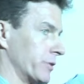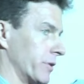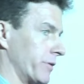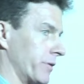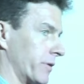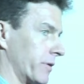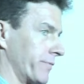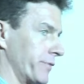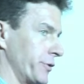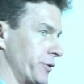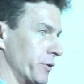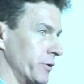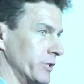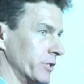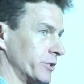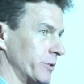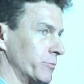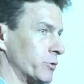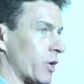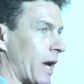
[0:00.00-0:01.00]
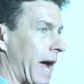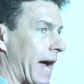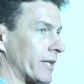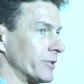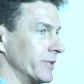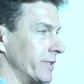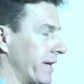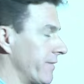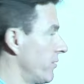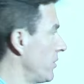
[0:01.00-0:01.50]
So if you're doing the
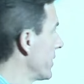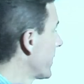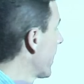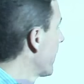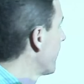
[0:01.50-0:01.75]
subtraction, they've only